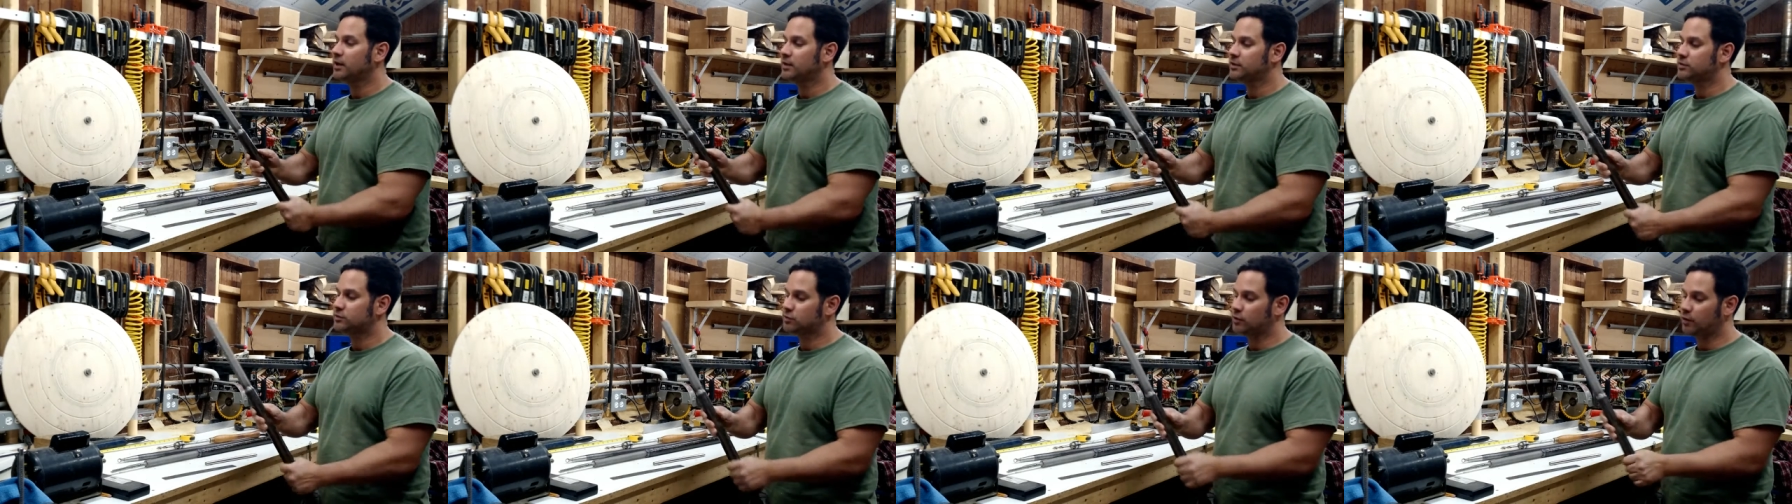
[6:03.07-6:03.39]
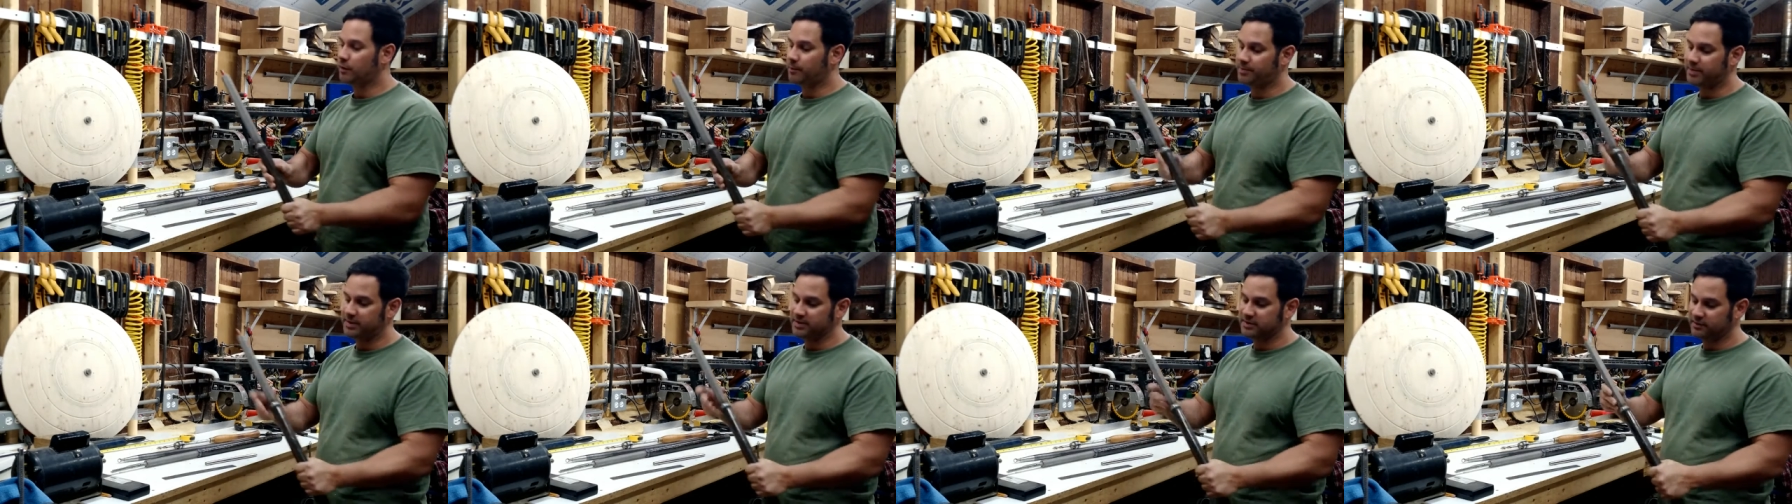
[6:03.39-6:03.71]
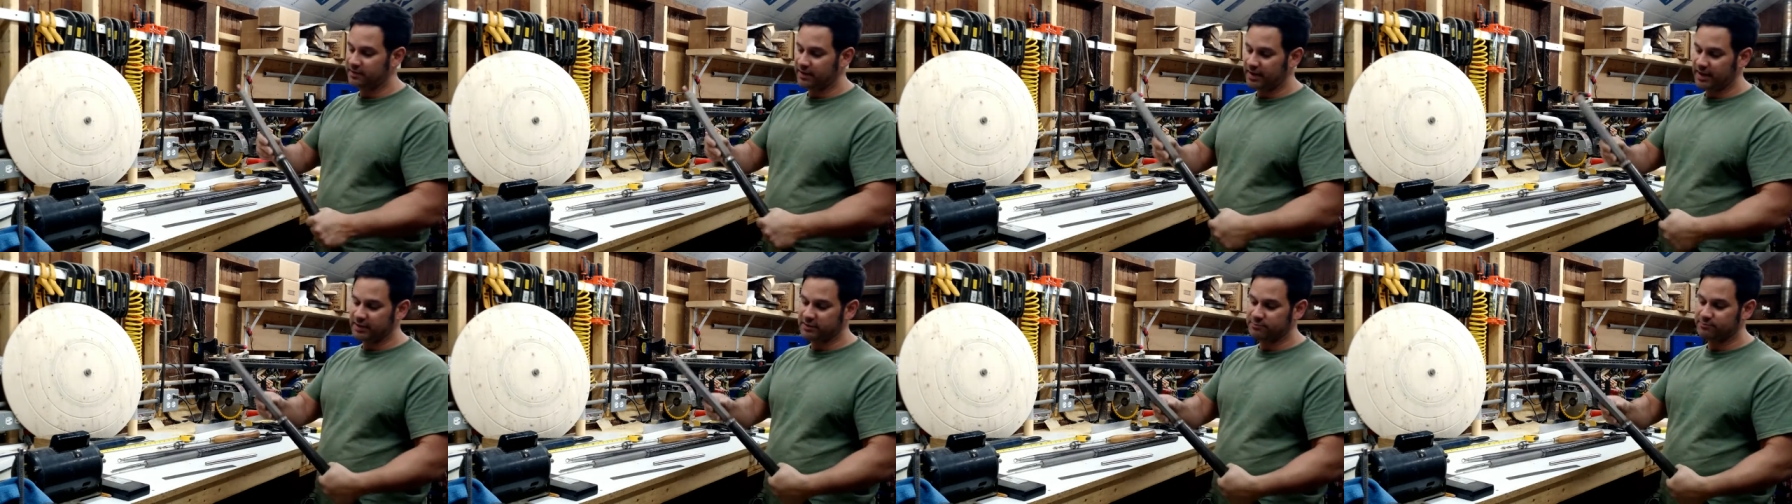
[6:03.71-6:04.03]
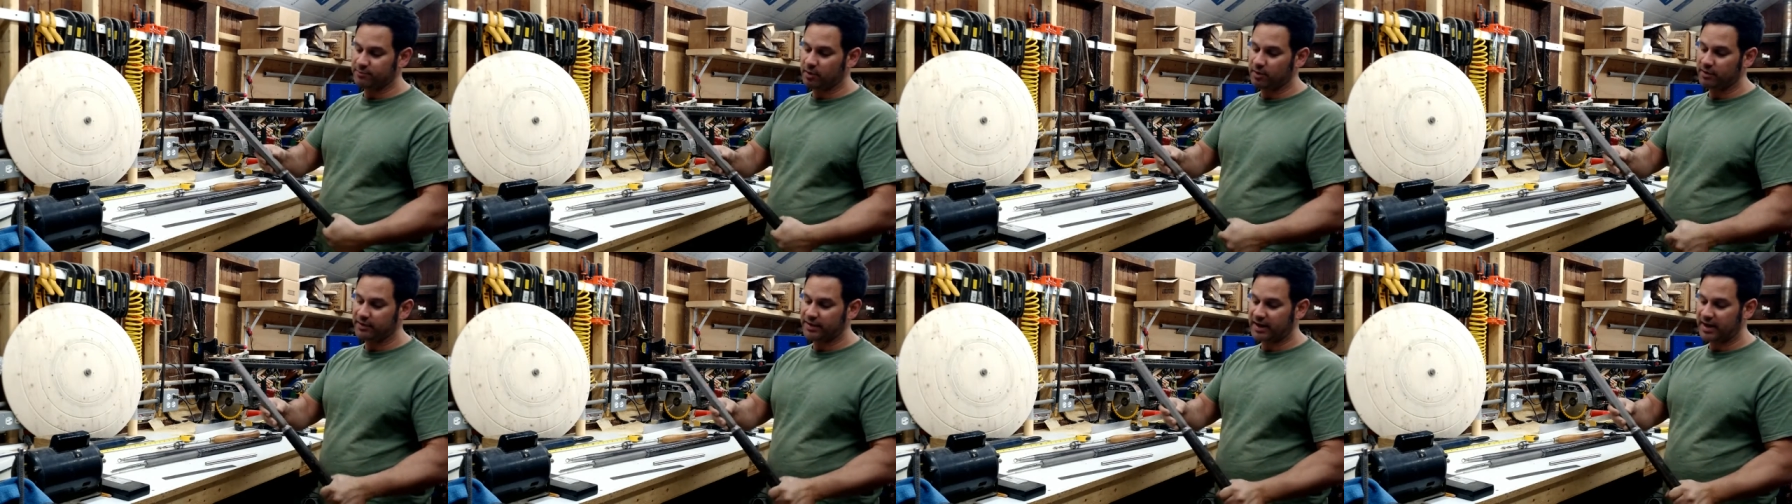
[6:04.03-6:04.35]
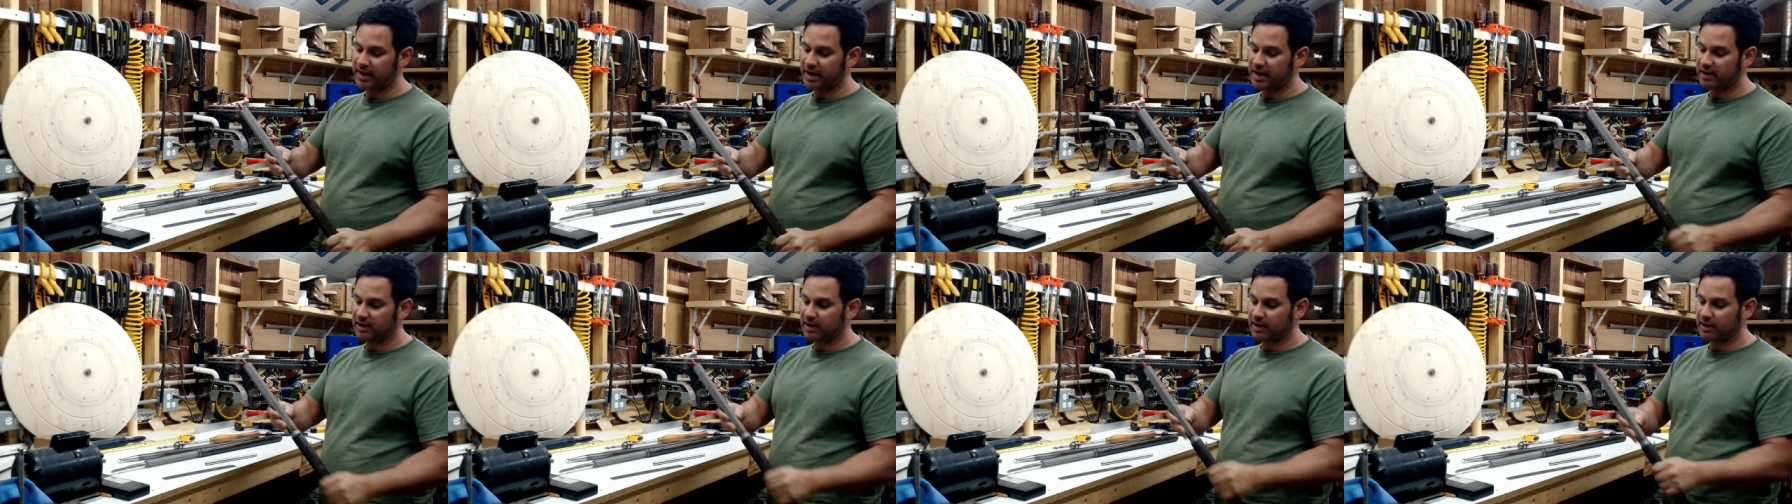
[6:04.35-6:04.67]
So a piece of hex bar that I
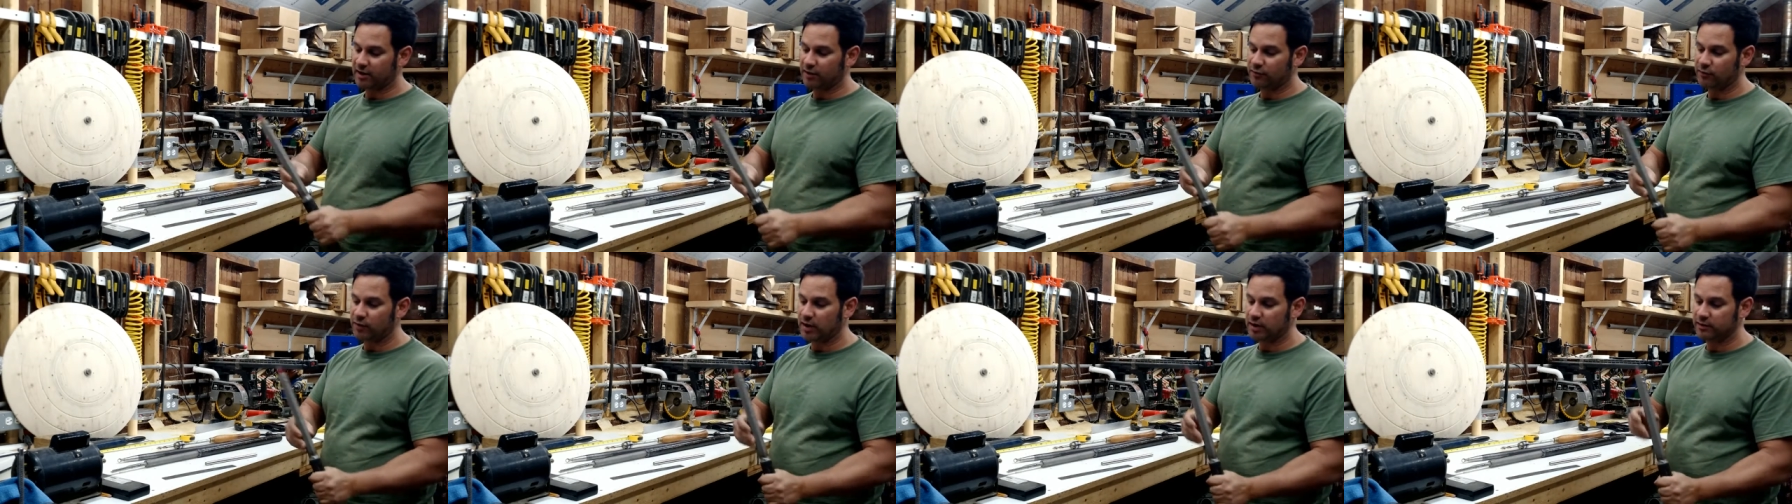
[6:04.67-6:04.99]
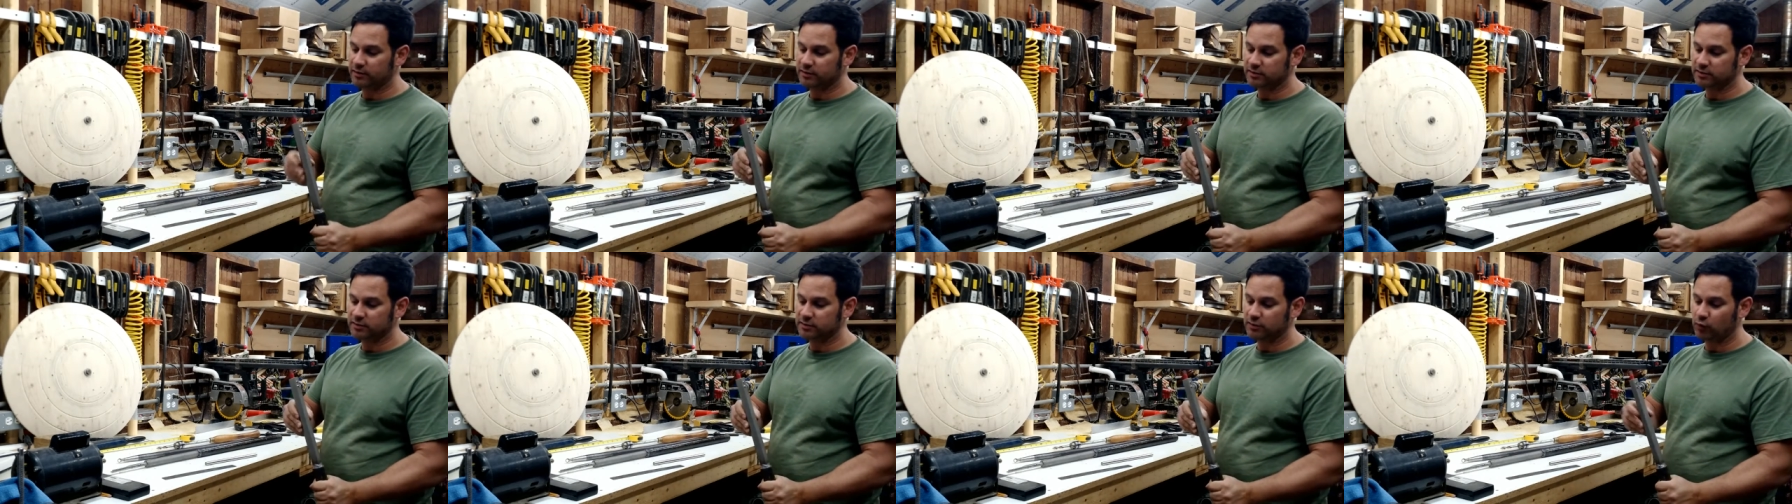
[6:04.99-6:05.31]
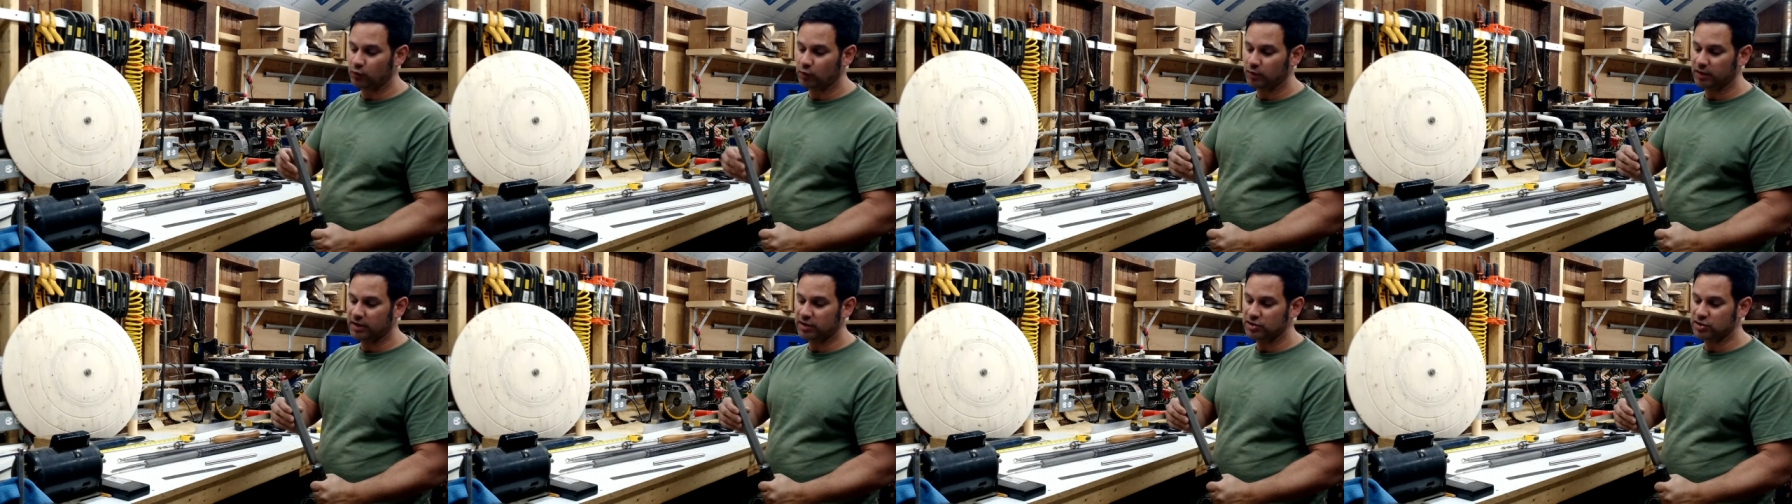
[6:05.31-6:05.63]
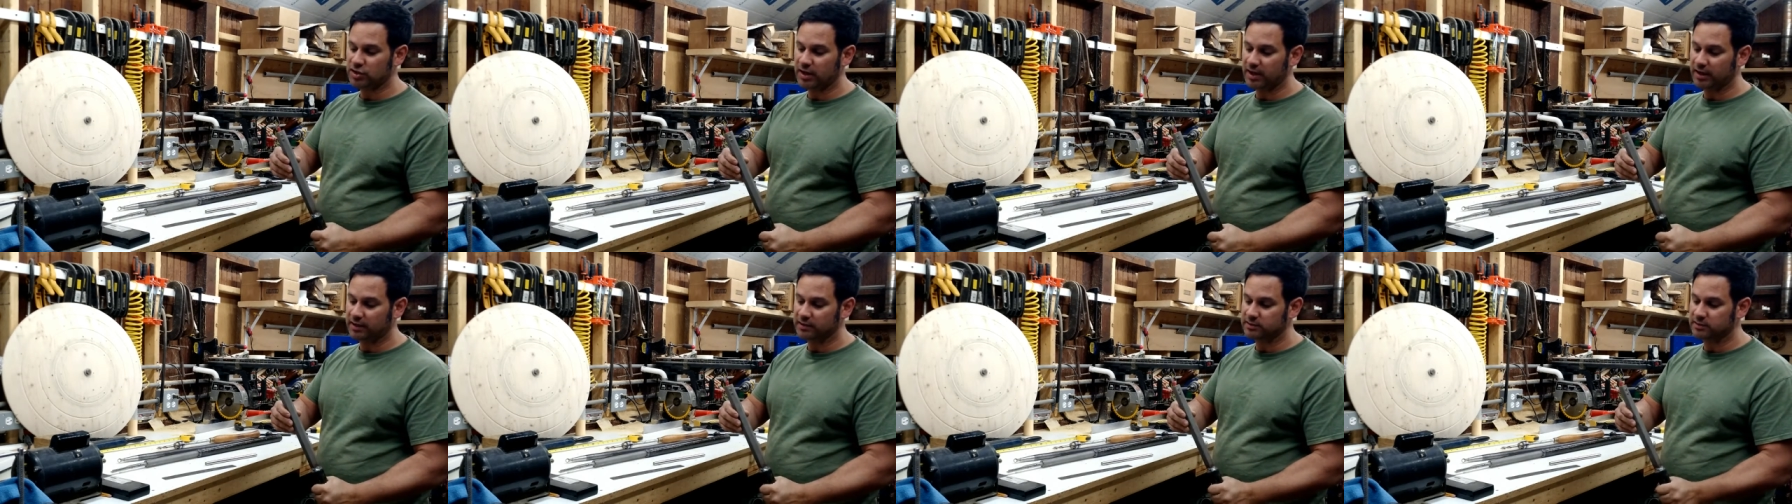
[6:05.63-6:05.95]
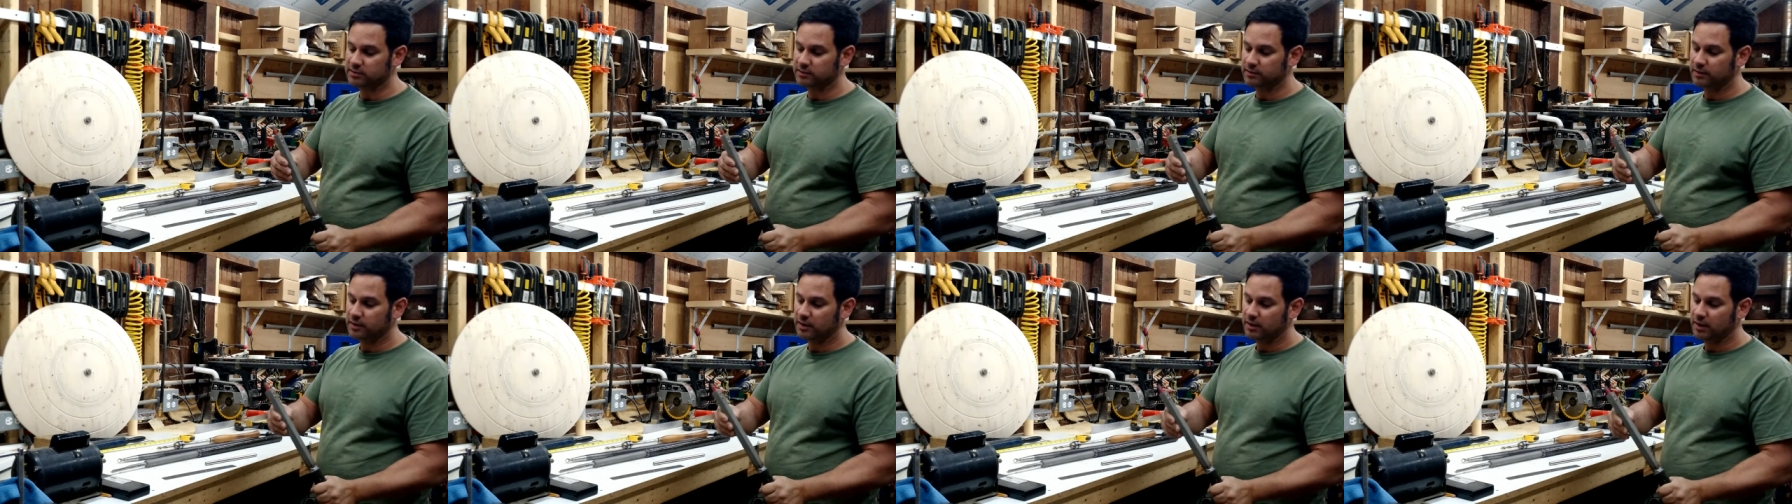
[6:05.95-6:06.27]
had lying around, this is a 1-inch
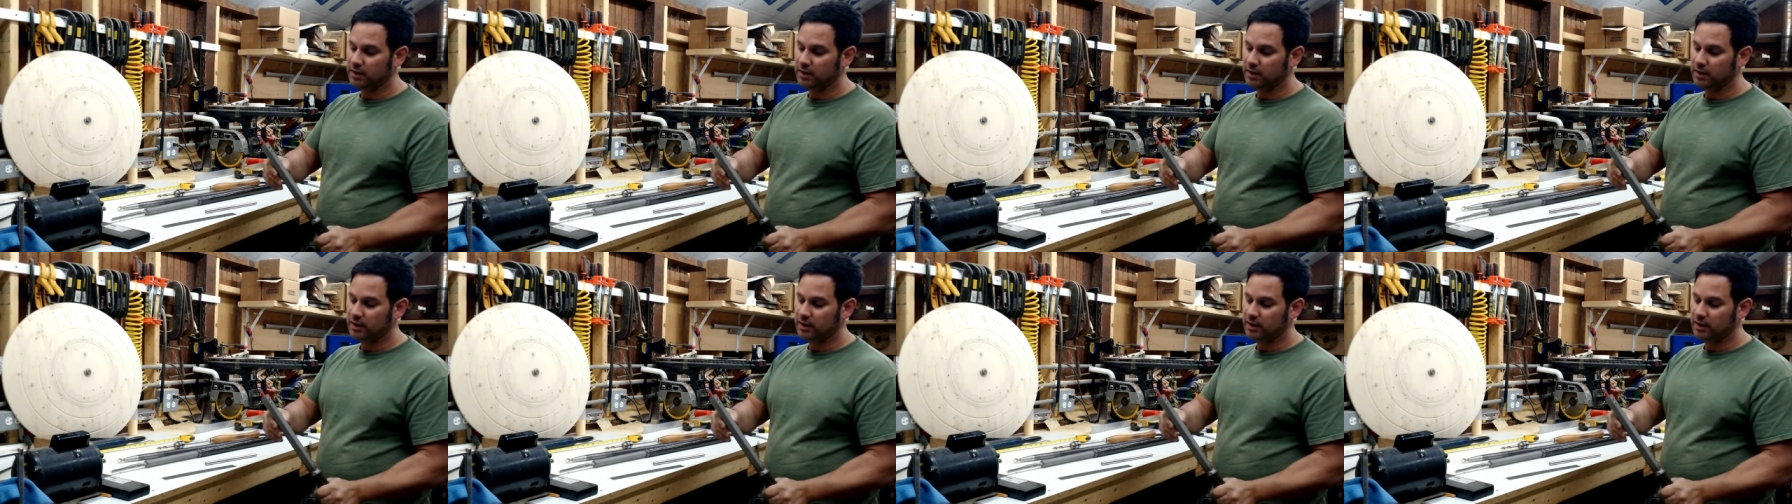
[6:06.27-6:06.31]
hex.